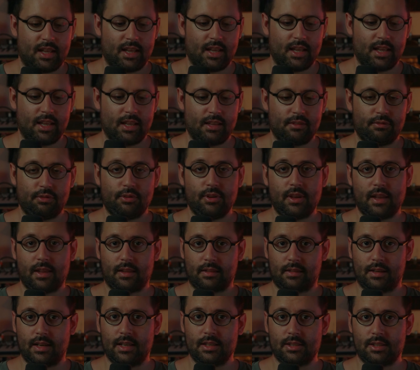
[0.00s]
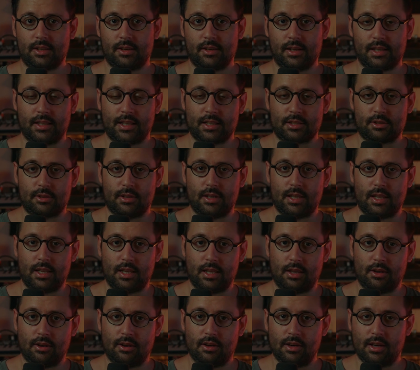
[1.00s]
And a few years later, and
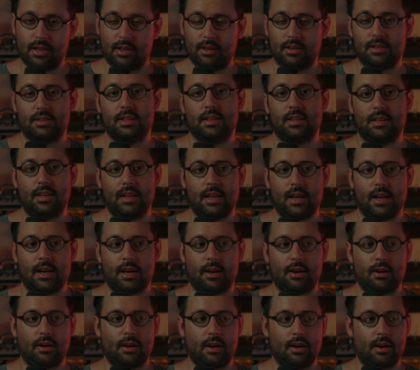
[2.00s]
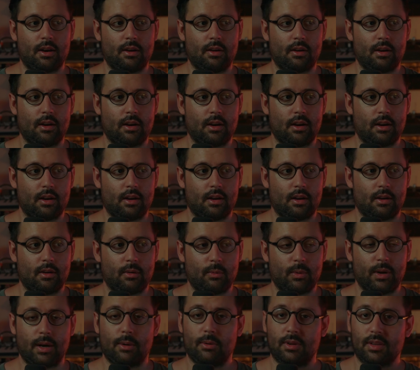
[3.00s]
actually earlier this year,
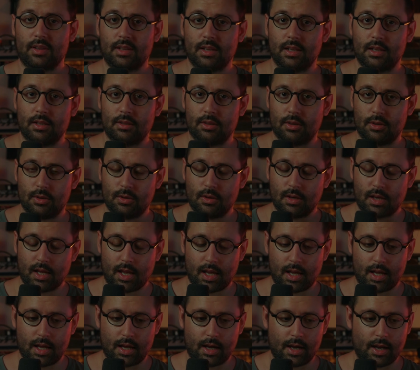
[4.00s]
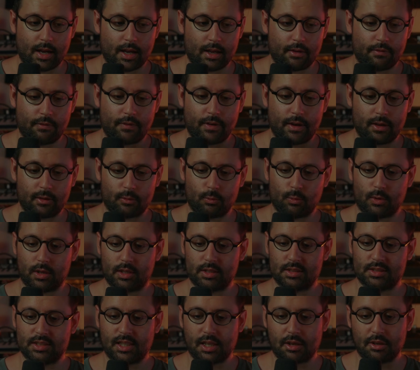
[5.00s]
when I was still in the UK, I found
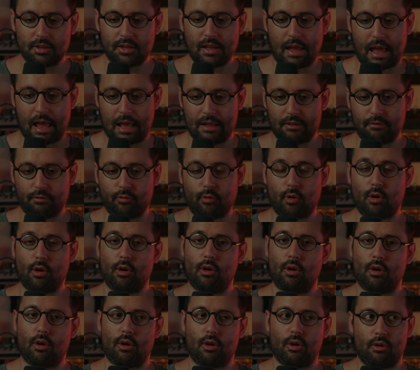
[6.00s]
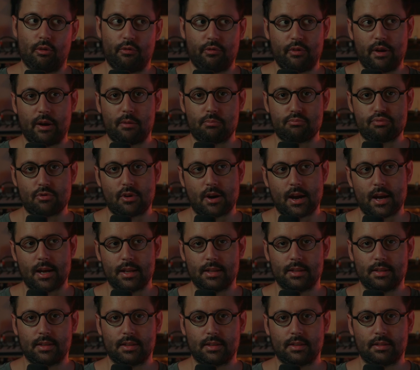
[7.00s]
one second-hand for a fair
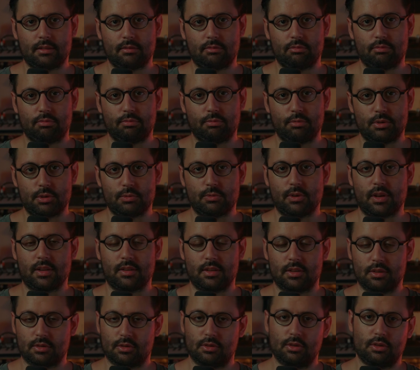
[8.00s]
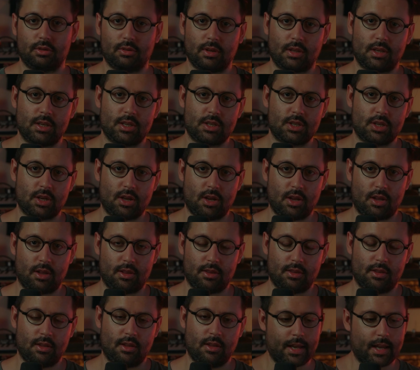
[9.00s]
price, which was in good
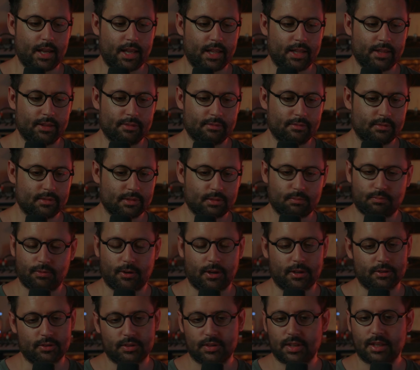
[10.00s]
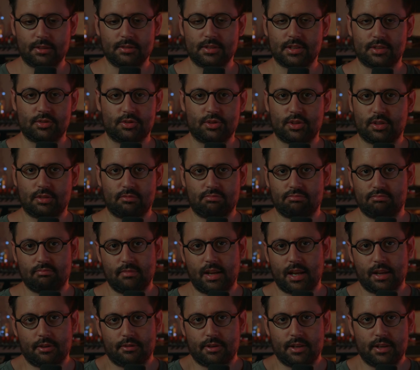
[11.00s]
condition, and the sound is just
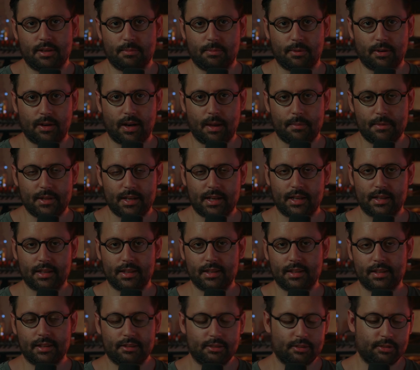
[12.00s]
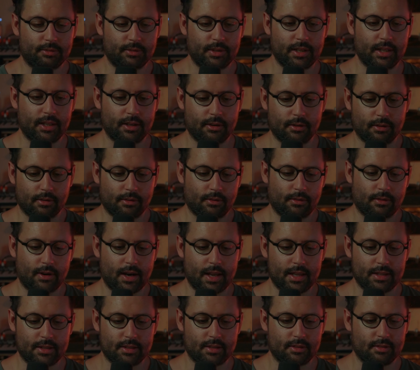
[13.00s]
incredible. I mean, it sounds really
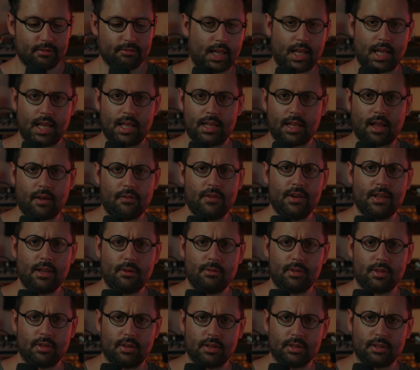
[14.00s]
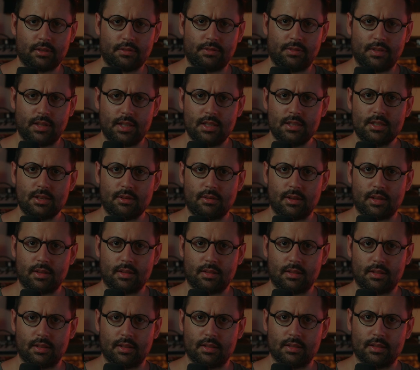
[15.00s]
great. And I feel there is a lot of
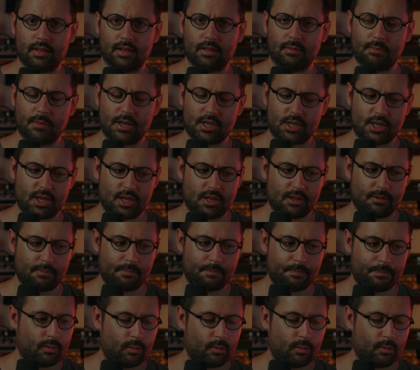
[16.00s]
interest in this machine.